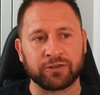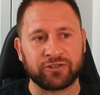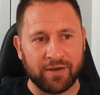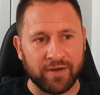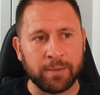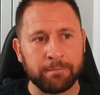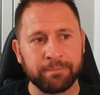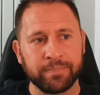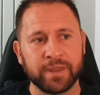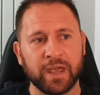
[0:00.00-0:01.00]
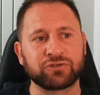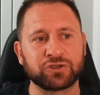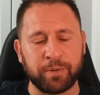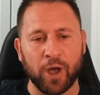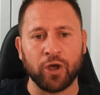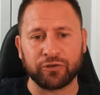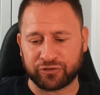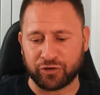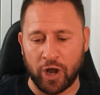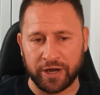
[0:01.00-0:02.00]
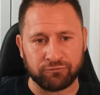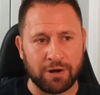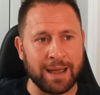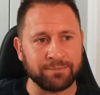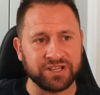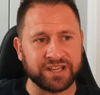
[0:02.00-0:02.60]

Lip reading: Sava, if Spurs signed Ramsey,